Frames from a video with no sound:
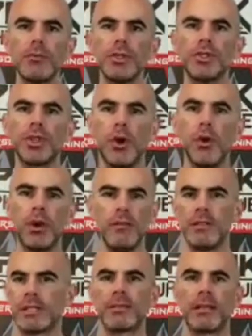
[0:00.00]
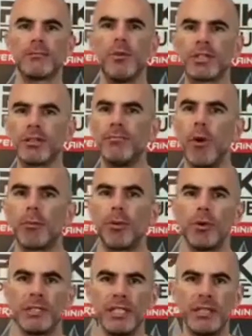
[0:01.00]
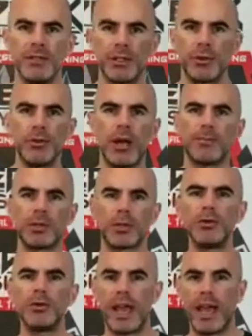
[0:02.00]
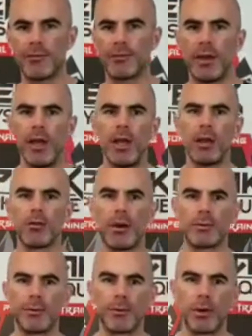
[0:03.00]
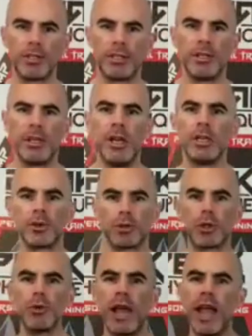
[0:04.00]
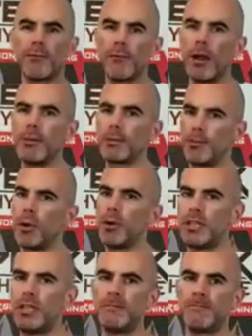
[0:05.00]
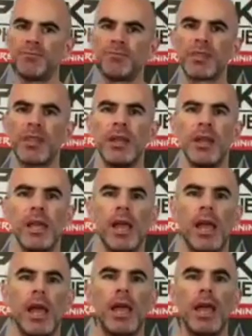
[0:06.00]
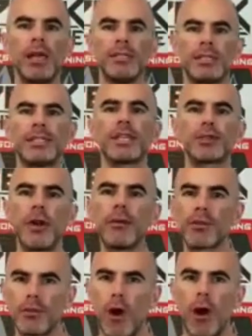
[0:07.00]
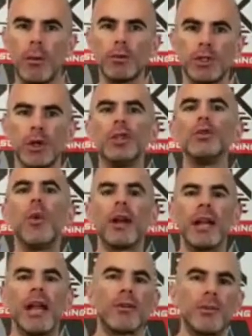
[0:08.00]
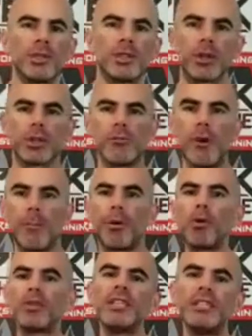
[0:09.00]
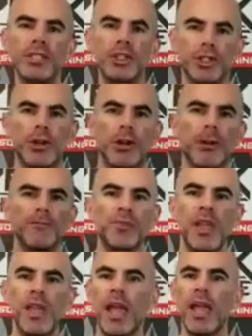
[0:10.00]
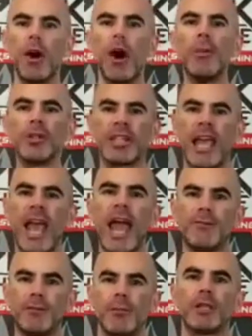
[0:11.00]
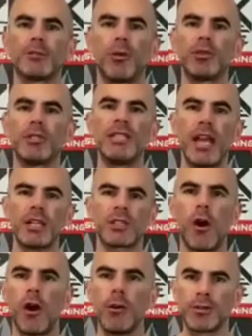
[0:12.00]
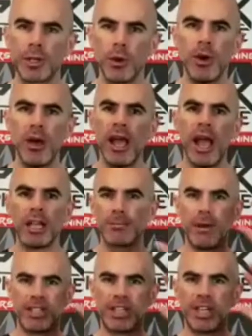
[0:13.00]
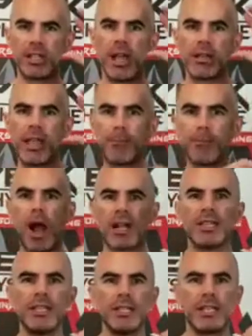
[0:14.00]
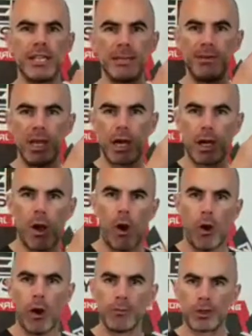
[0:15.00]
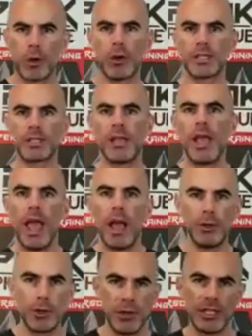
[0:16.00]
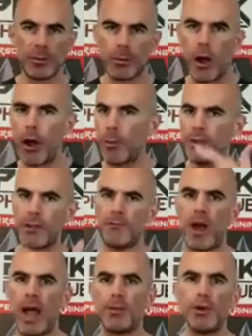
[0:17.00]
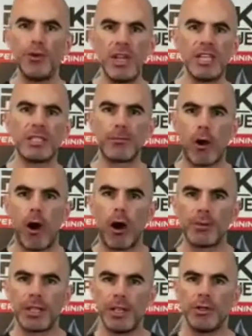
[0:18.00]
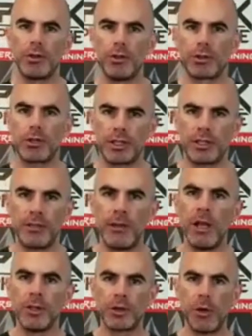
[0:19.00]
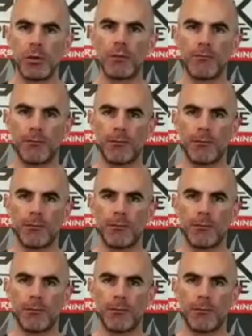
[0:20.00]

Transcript: So even sometimes more, some more protein, even two up to two and a half grams of protein. So two and a half grams of protein and six grams of carbs, which only one and a half grams of sugar. So more protein than sugar, and almost half as much protein as carbs. So as much as that broccoli is going to be a carb source, and we do need some carb, we need fiber. You need some carbs in your nutrition. Don't